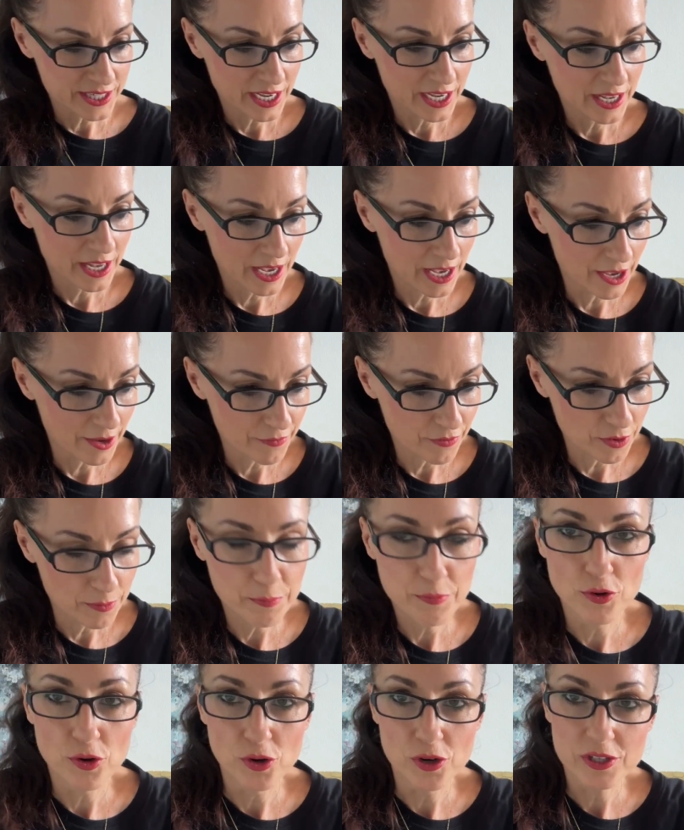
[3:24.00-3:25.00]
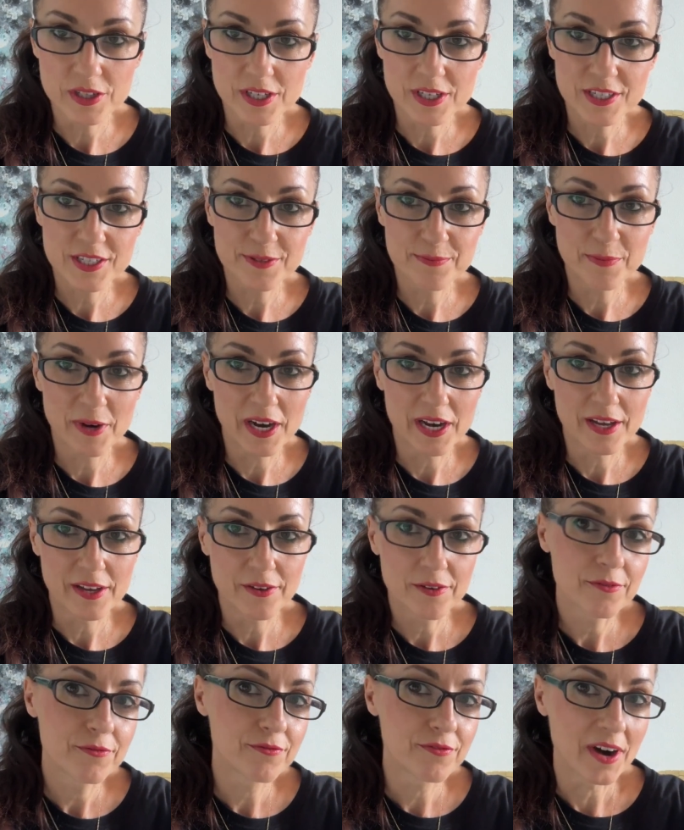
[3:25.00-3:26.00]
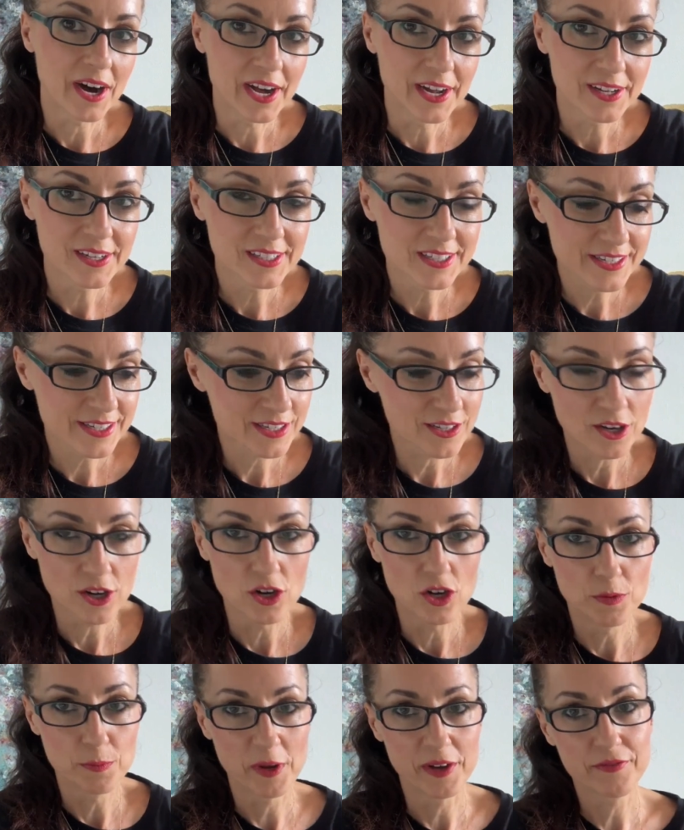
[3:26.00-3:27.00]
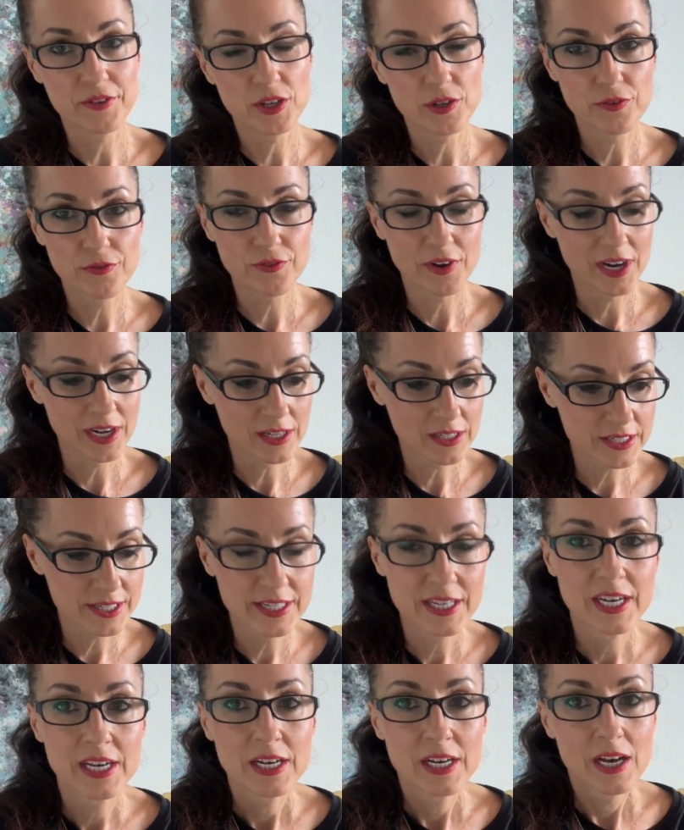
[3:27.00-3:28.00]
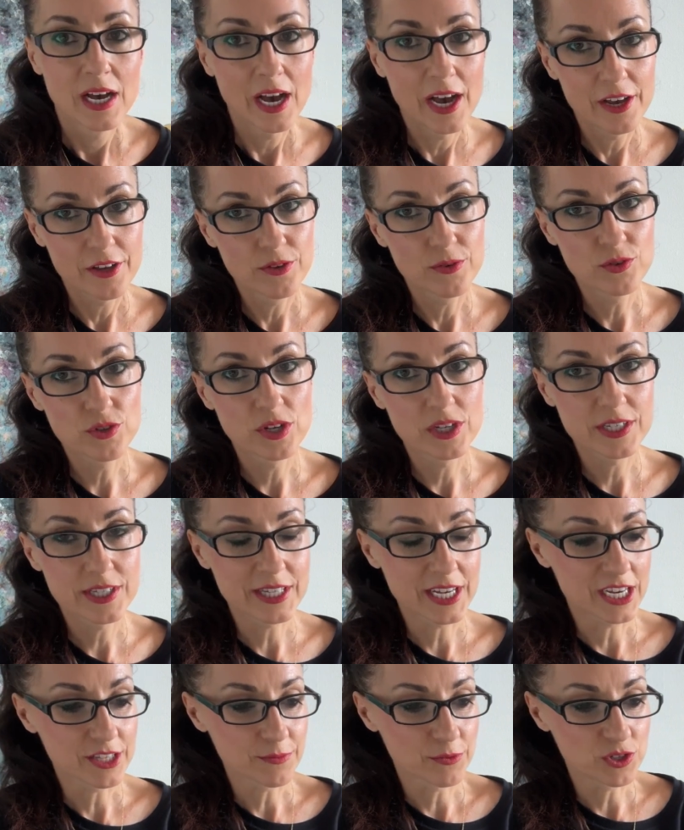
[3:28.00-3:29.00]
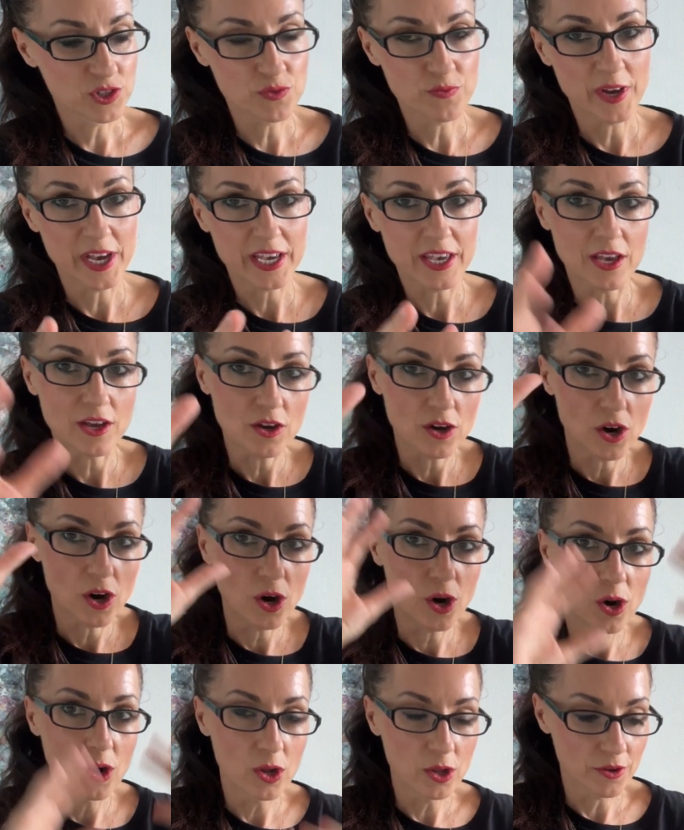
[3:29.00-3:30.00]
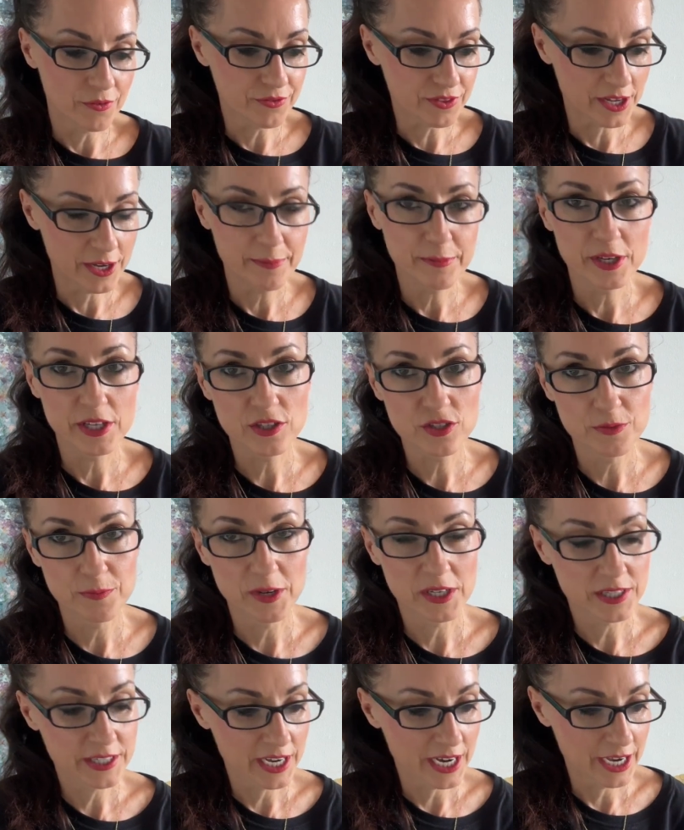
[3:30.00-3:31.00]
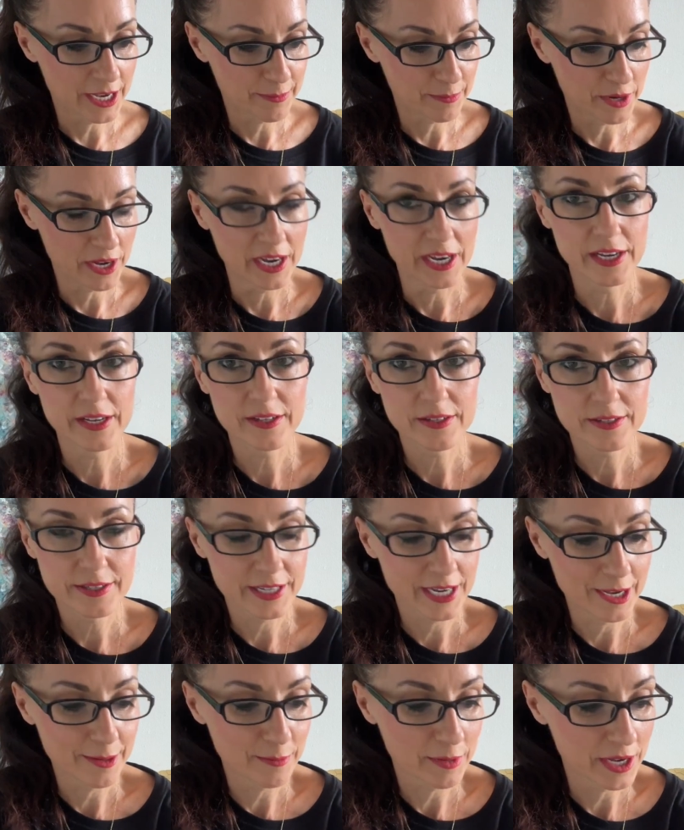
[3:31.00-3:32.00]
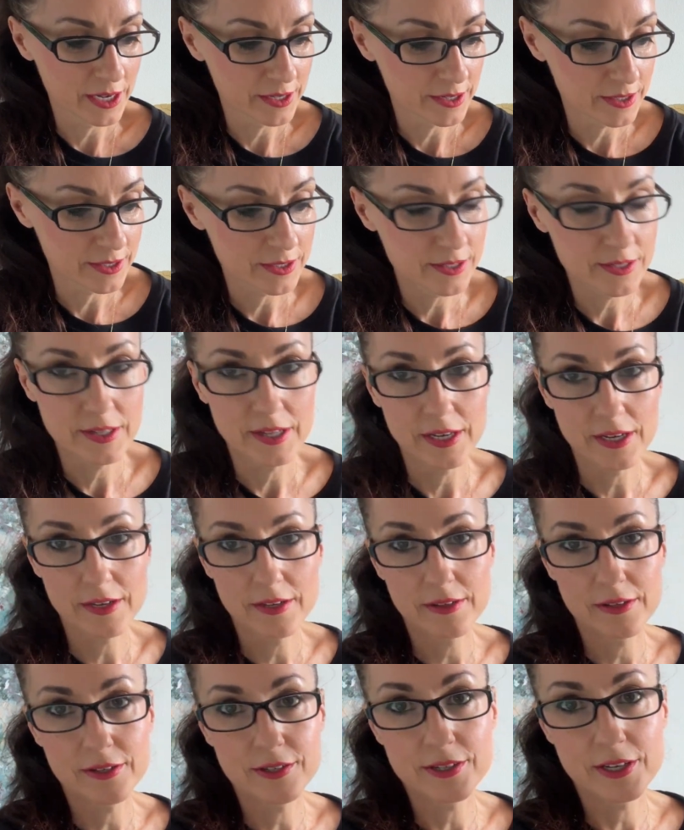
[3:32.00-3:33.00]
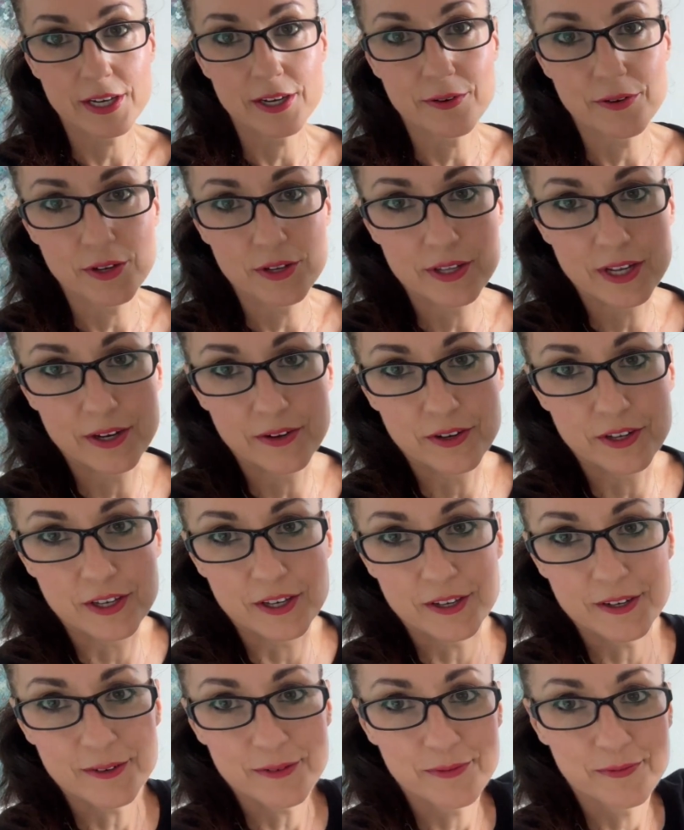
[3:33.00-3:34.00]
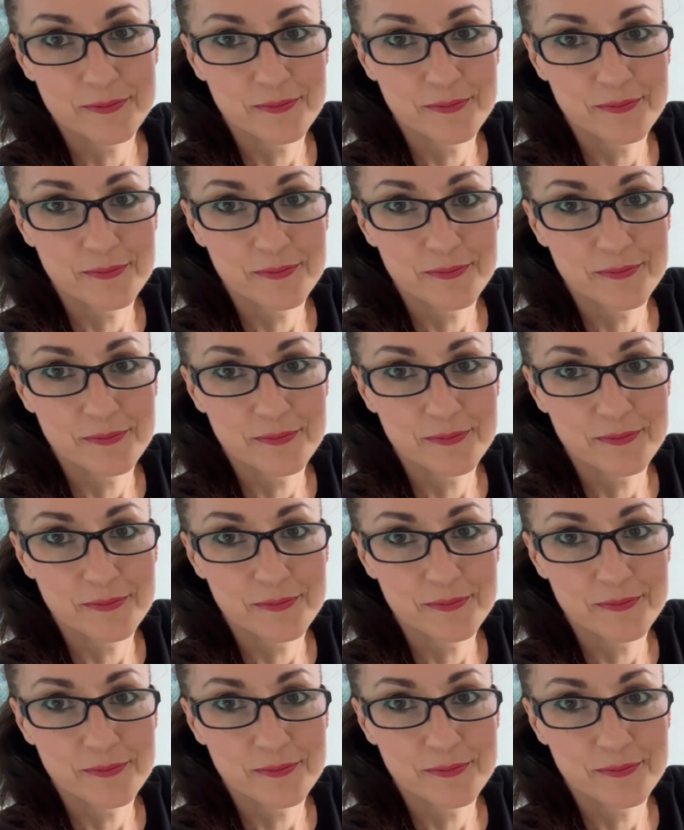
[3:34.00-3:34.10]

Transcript: I have imported my files, all my video files, I usually start with dragging all of them into my timeline. Timeline is like this area down here.